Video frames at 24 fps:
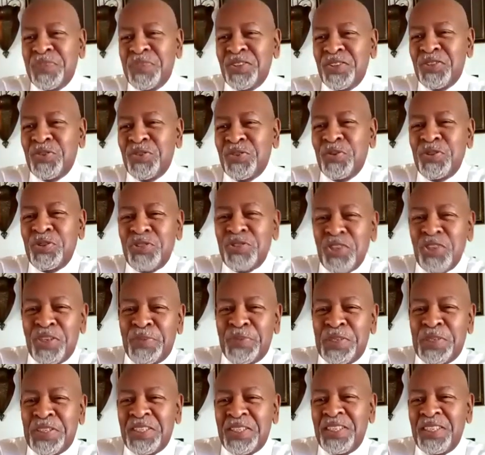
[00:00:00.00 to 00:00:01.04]
to a
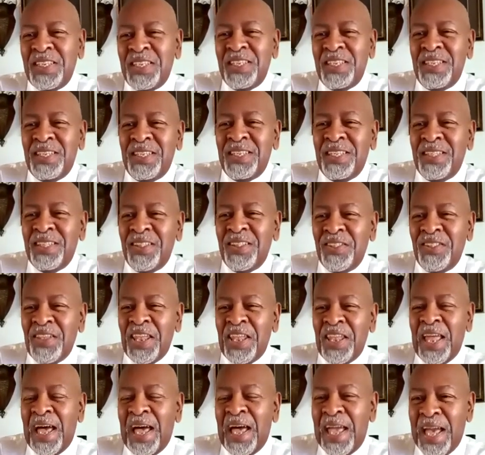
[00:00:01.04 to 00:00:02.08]
gentleman that
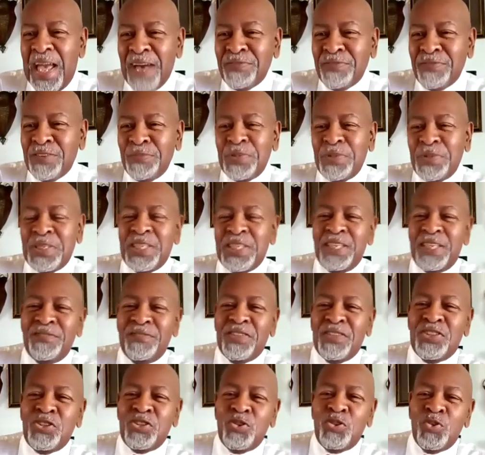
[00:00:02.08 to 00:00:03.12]
I have to believe
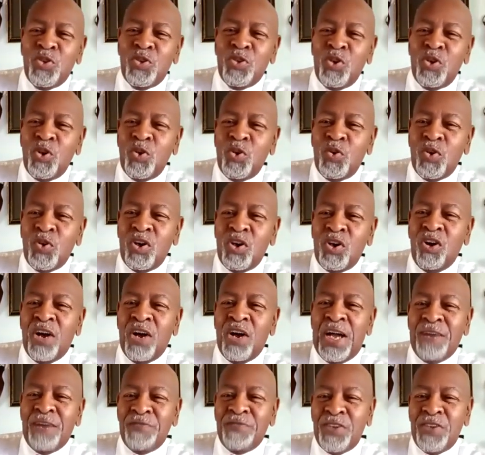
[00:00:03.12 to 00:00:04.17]
that you know or
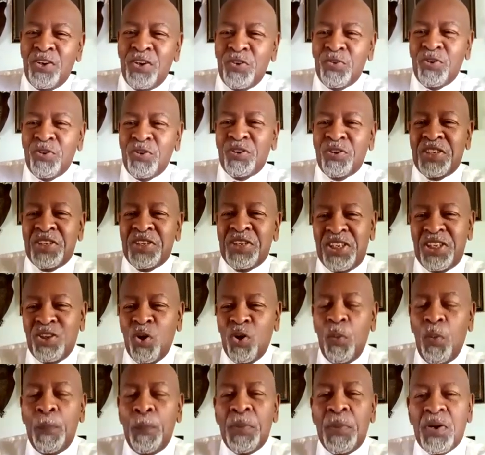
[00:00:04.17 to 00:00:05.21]
have known or did
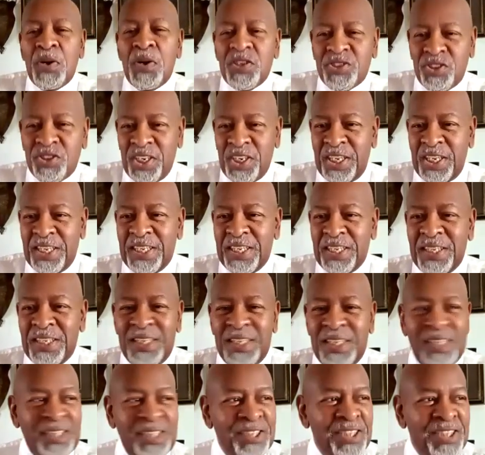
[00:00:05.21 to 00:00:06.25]
know personally.
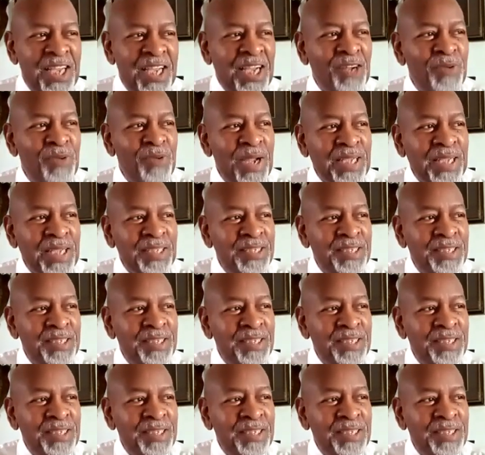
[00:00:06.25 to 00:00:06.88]
Is that correct?